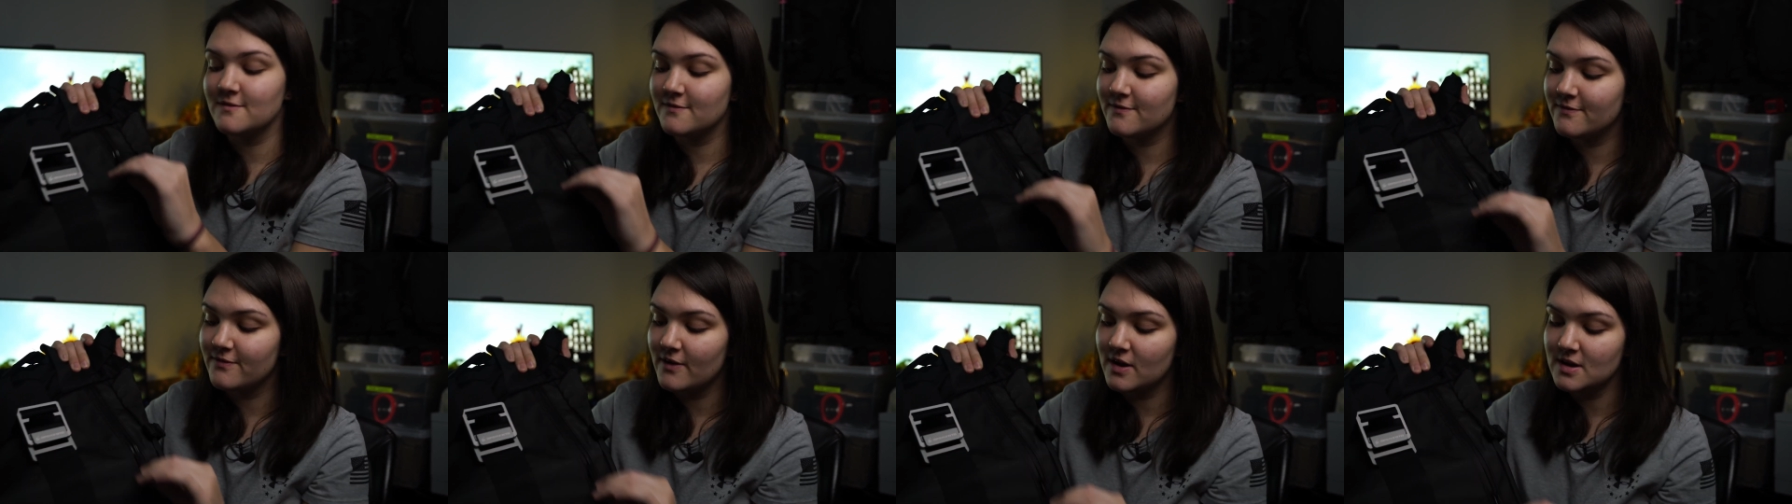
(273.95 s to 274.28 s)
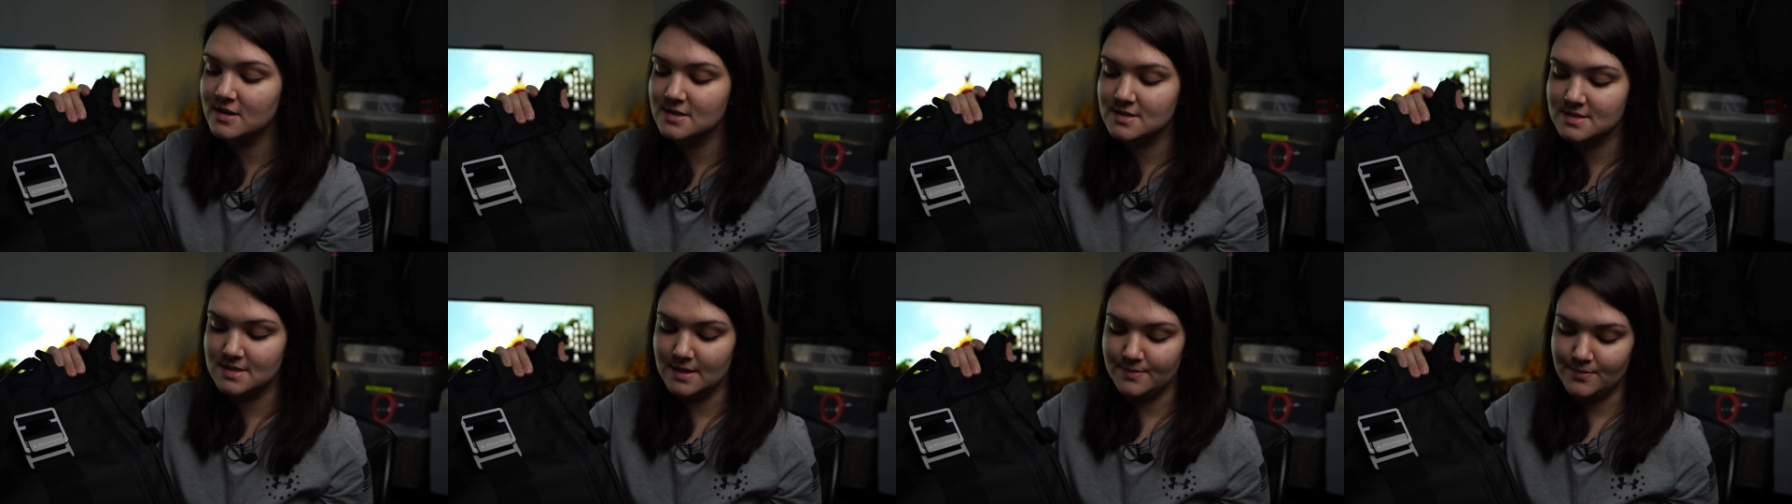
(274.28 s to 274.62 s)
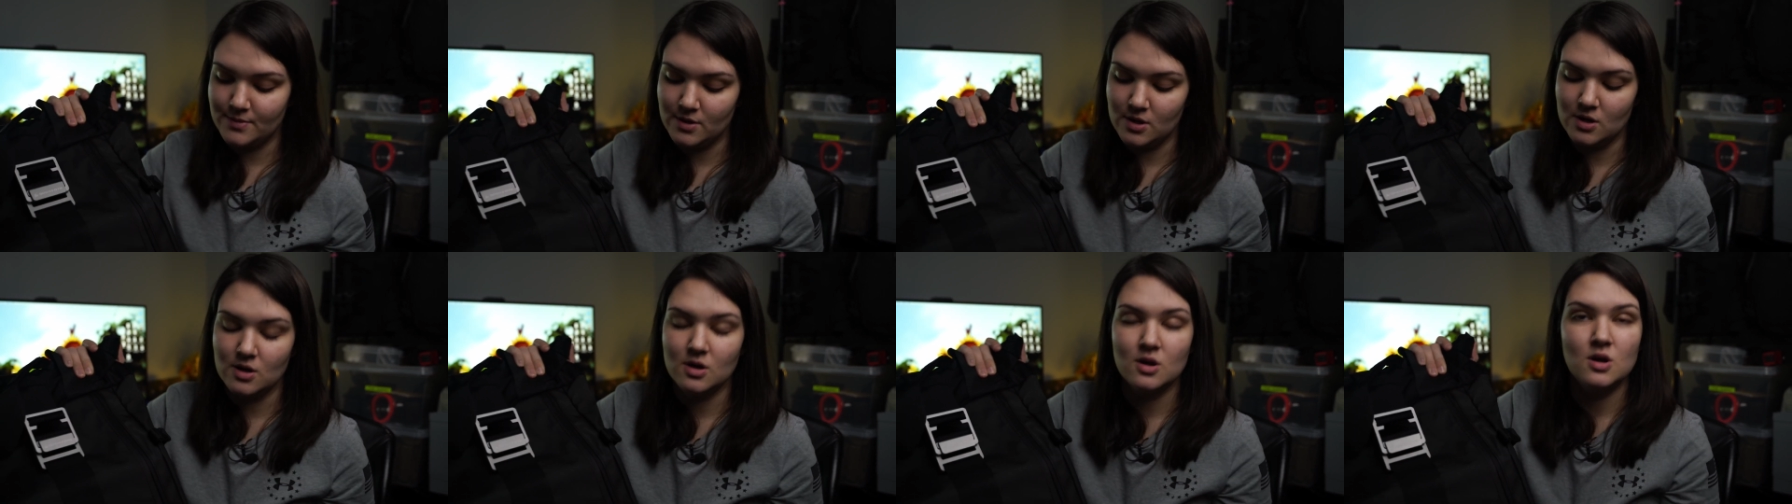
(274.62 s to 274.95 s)
front
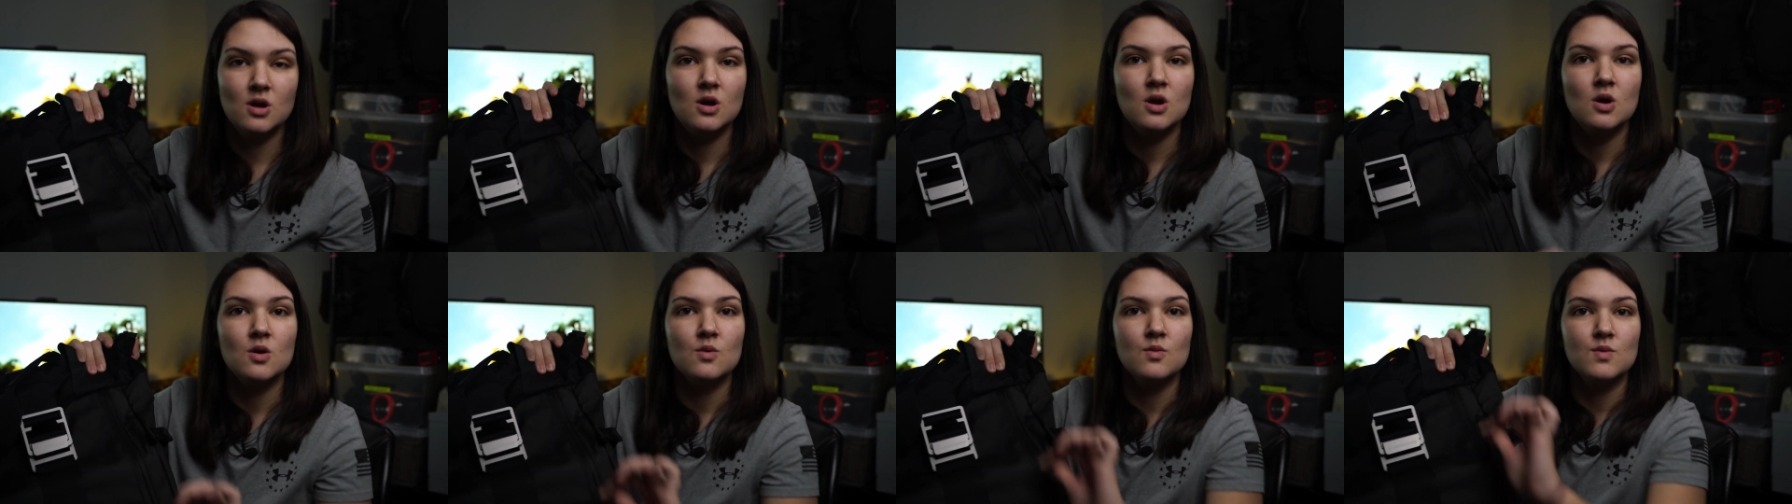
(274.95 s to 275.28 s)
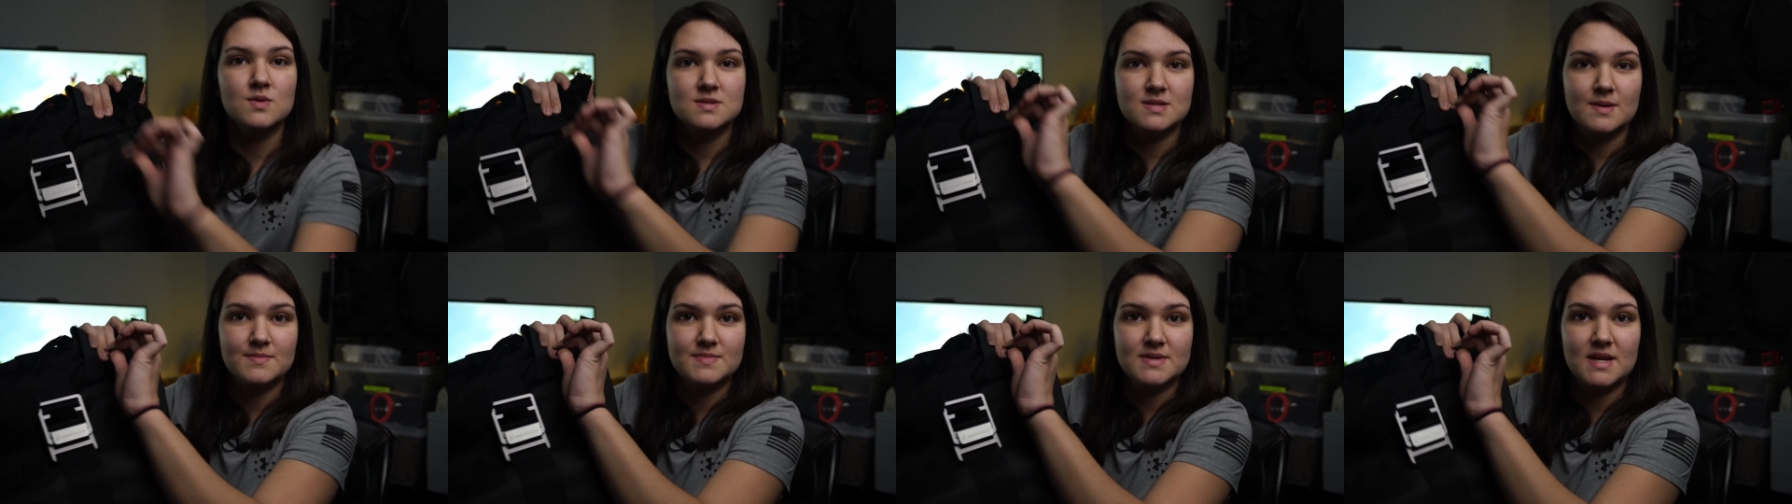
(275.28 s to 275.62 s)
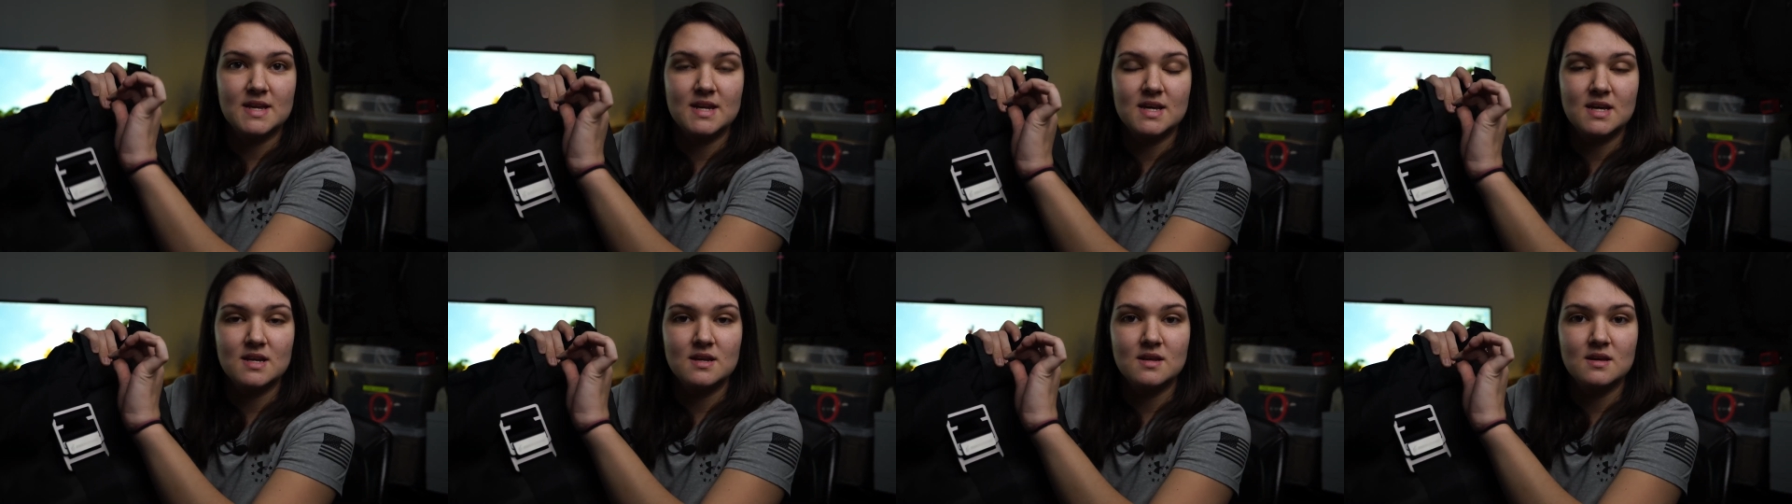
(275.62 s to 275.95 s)
zipper was
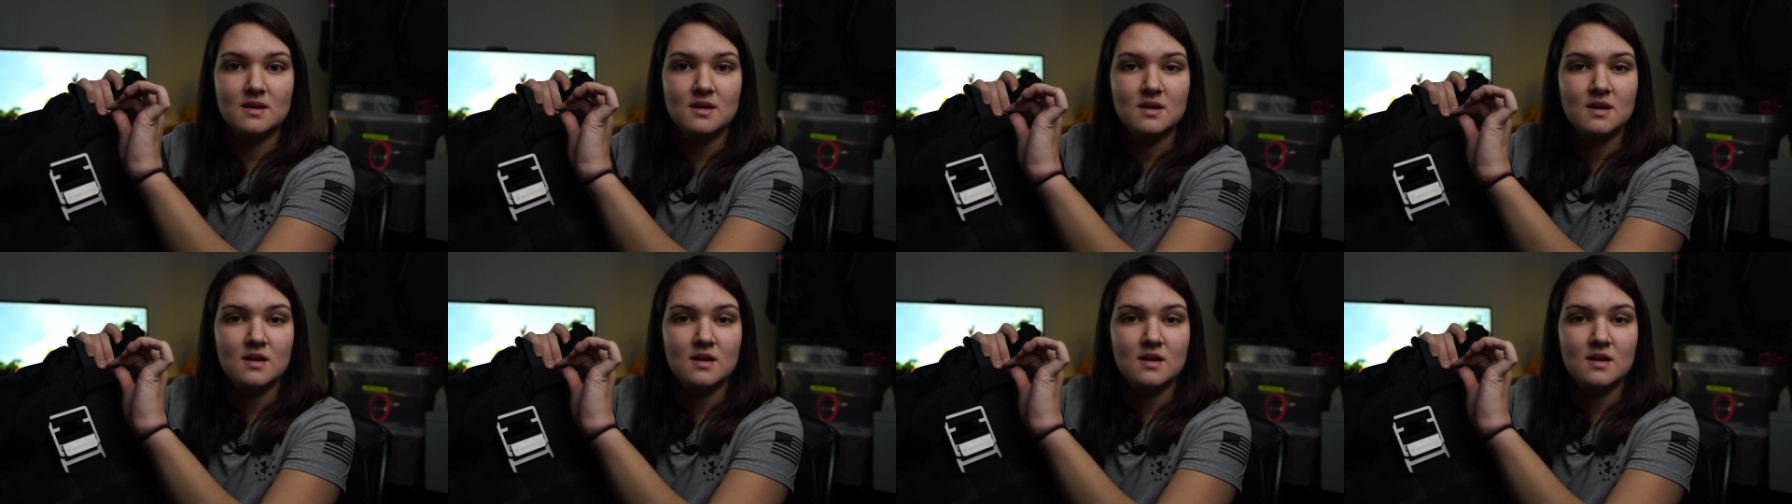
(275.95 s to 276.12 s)
updated.